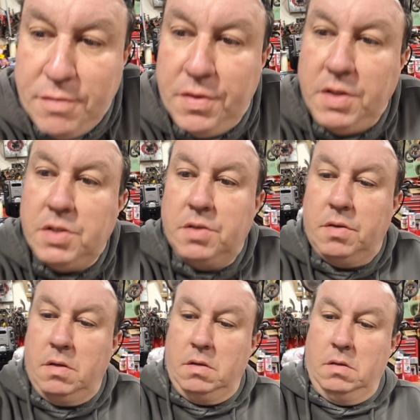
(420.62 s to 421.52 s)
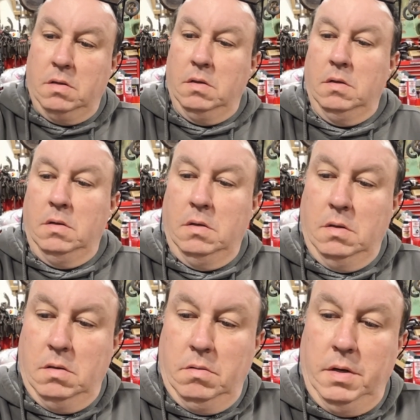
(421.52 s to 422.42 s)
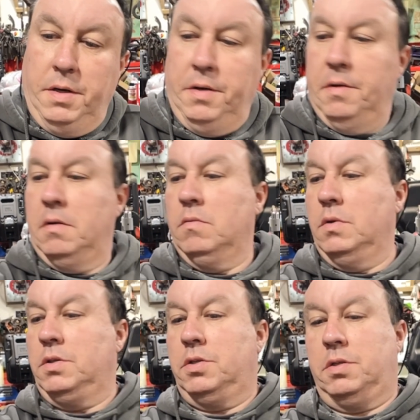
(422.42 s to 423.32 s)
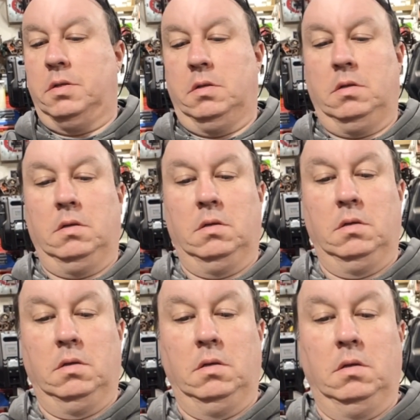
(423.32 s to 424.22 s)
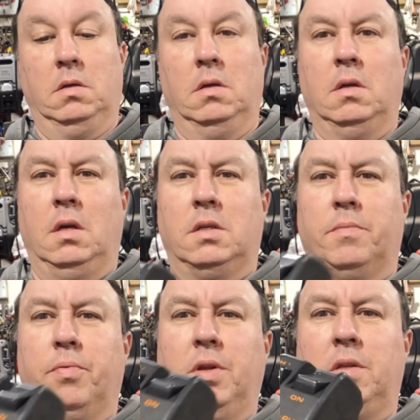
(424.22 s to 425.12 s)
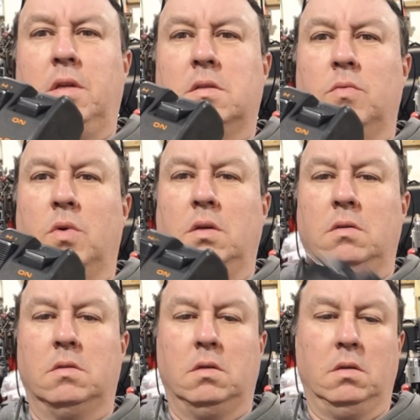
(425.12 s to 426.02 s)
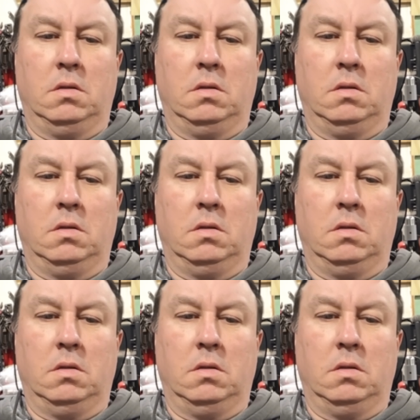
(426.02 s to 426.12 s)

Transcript: this right here, which is a pretty decent one. See,